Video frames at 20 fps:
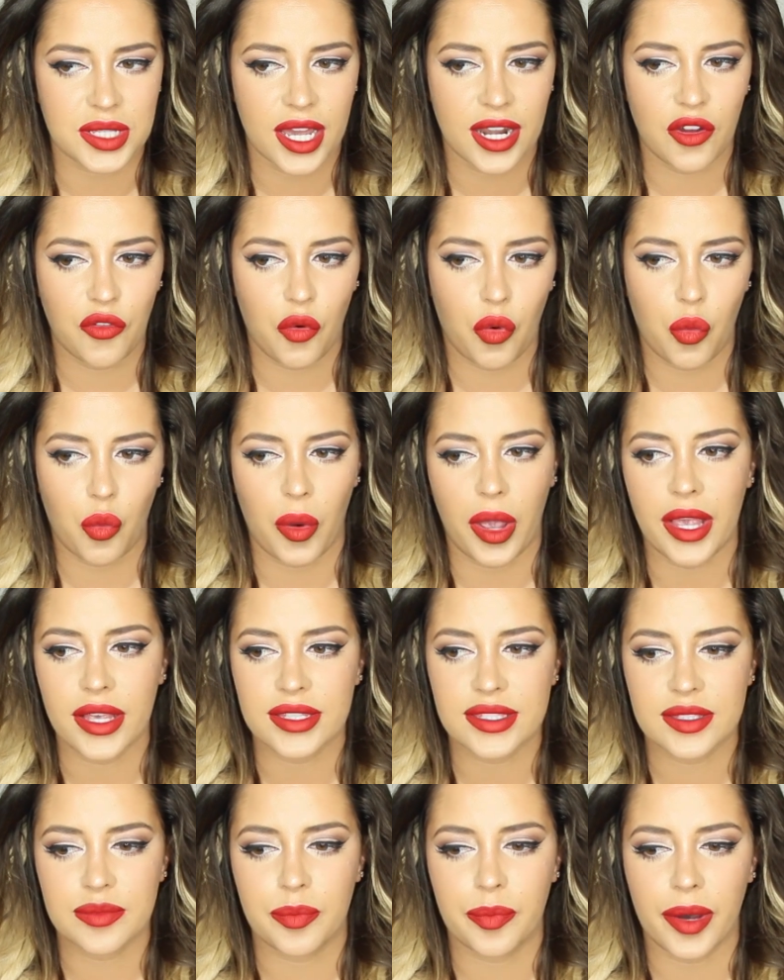it's kind of a
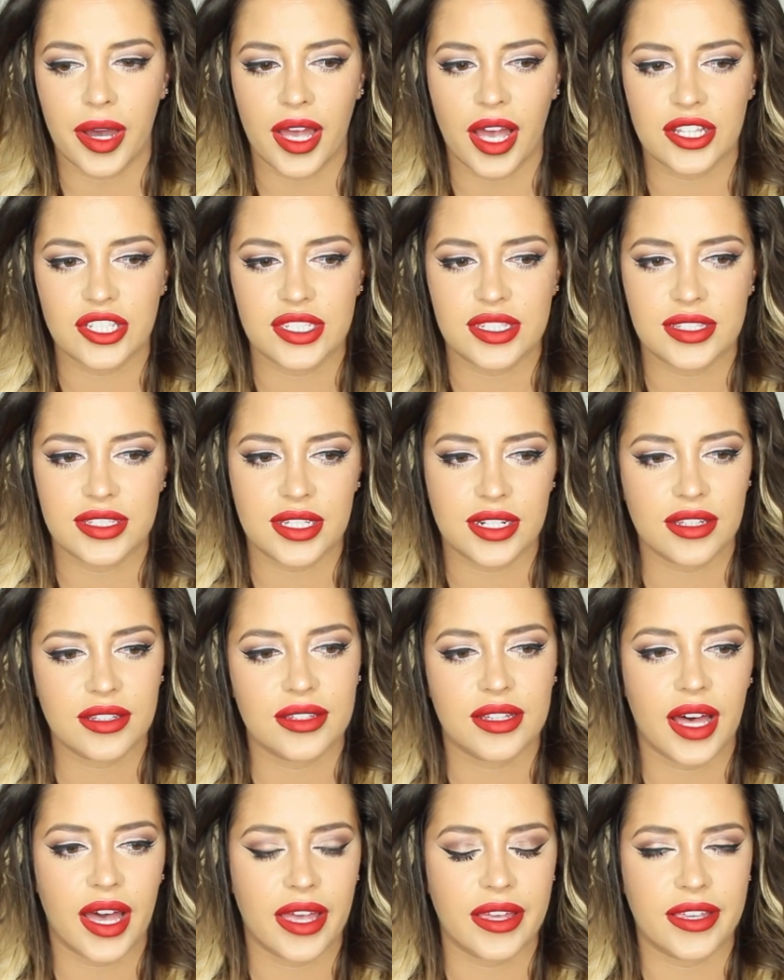waste but I just
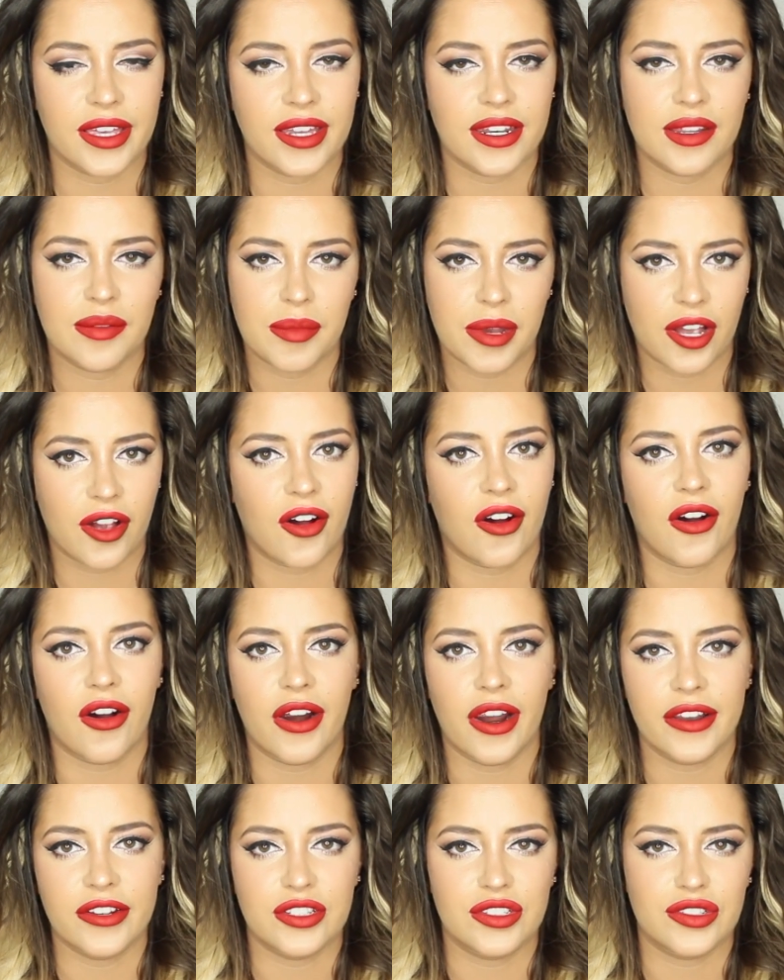didn't like get in my
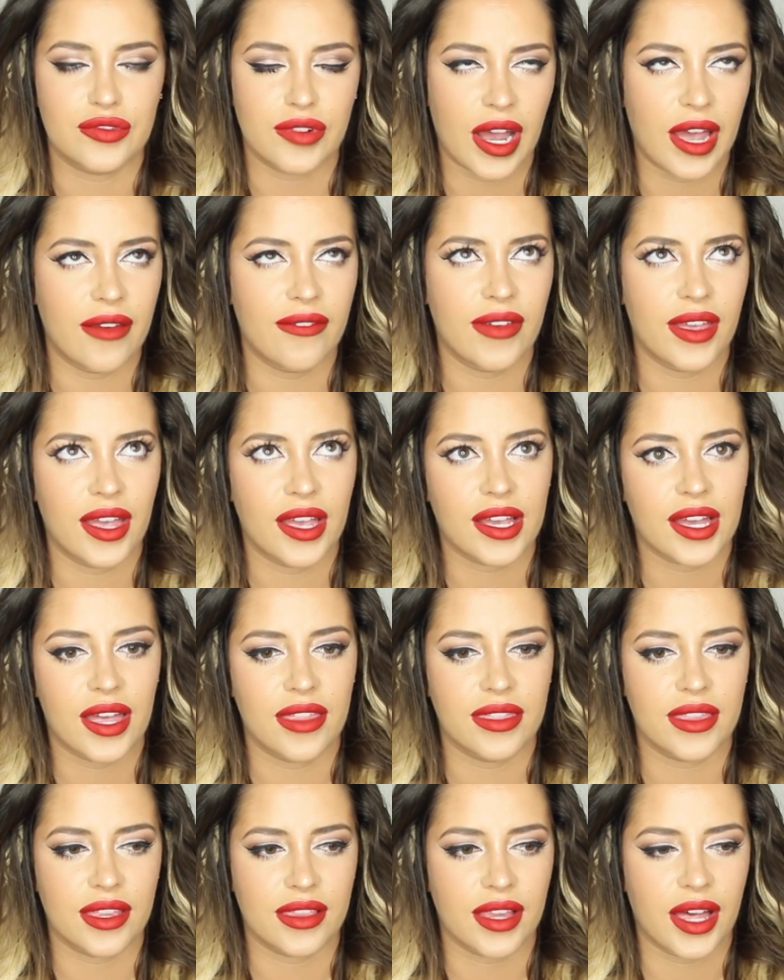car and driving
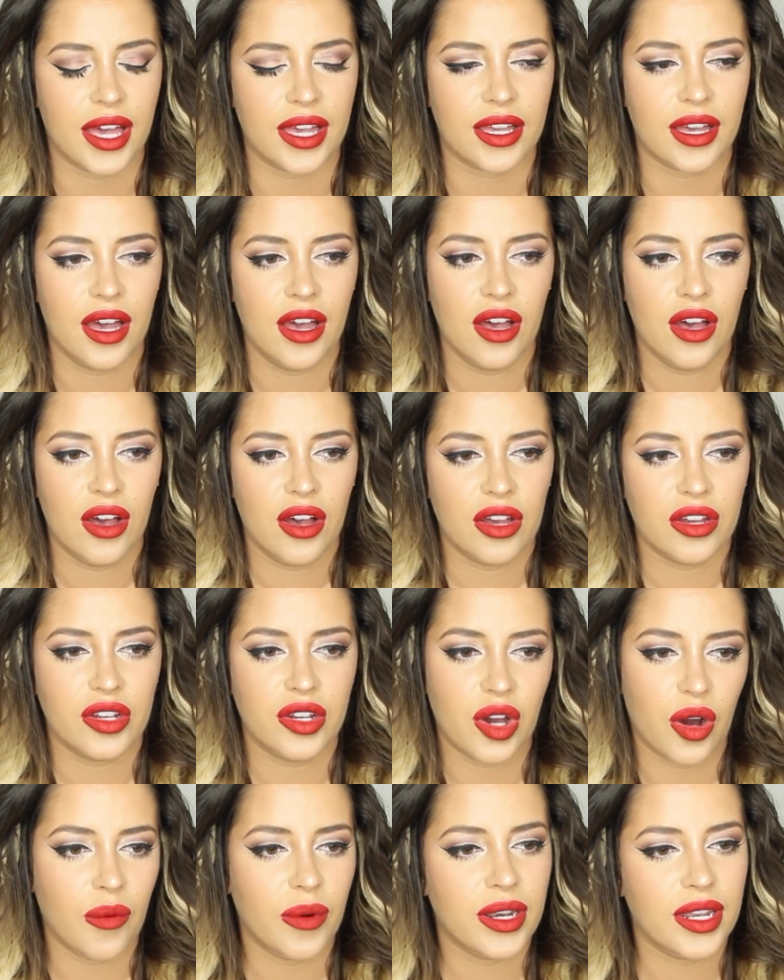and then like
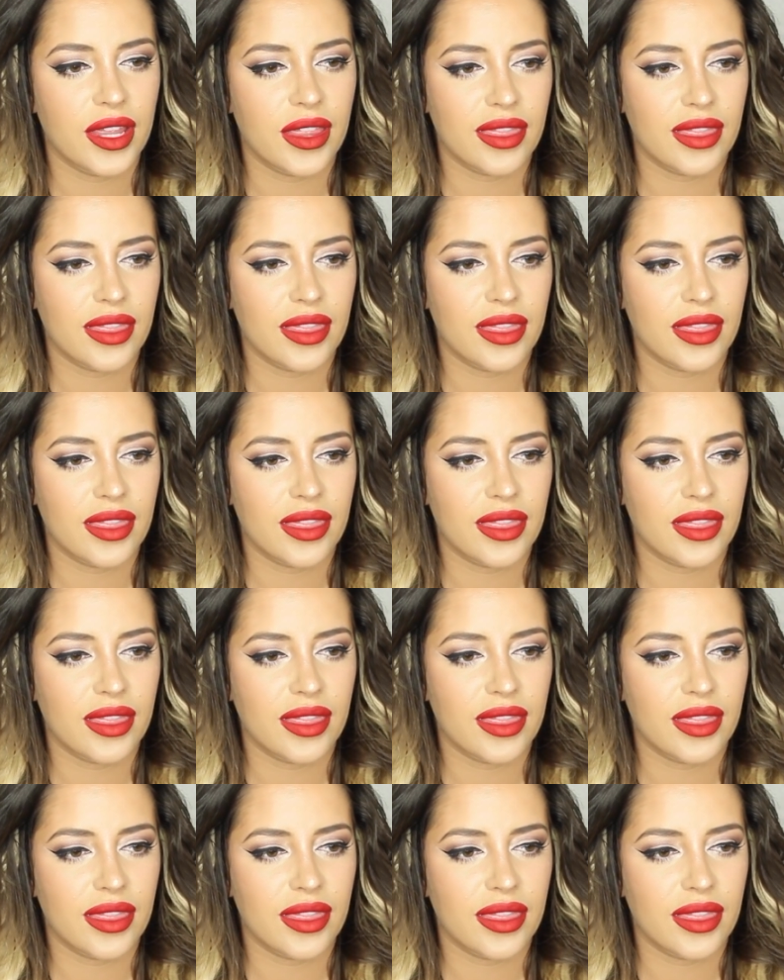going